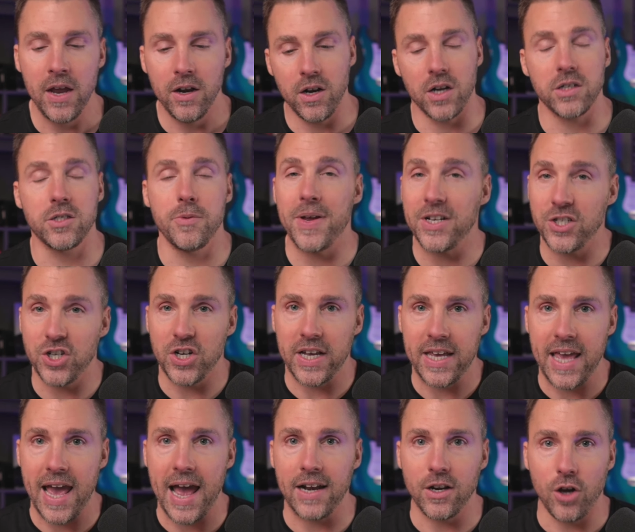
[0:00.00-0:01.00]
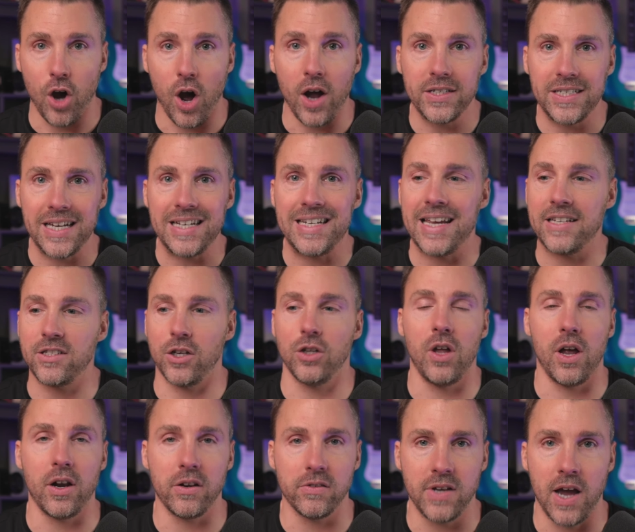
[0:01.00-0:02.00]
Not to mention, again, content takes a
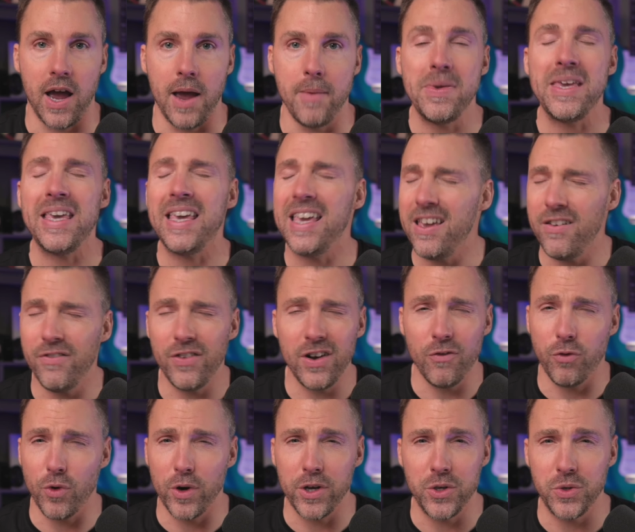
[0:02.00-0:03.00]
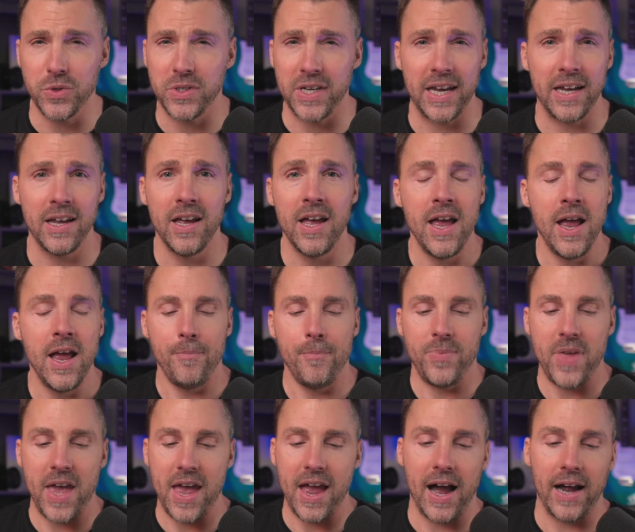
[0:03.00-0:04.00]
lot of time, even if we're using
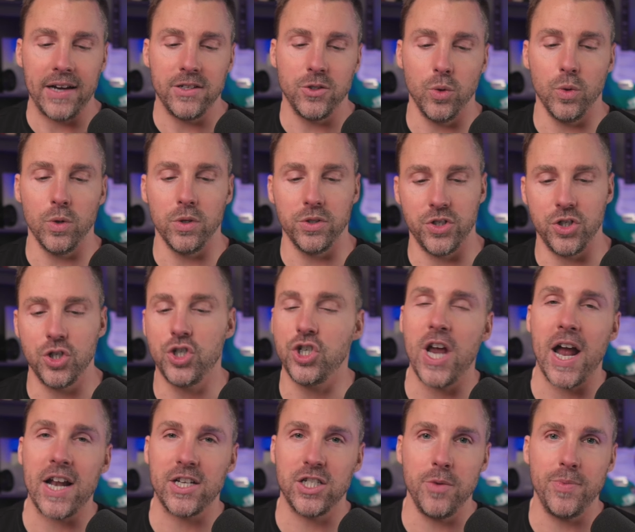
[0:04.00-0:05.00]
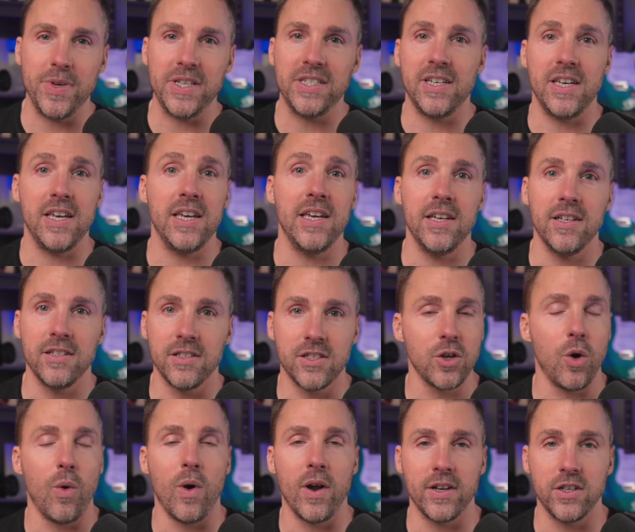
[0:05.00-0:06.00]
AI tools and ChatGPT and
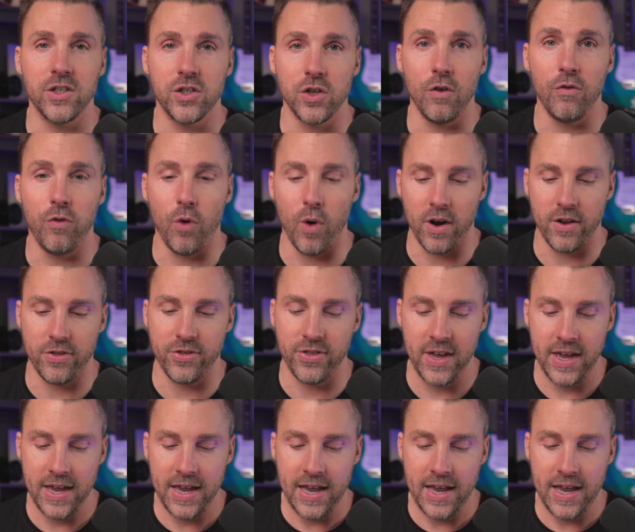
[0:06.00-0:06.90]
so on and so forth.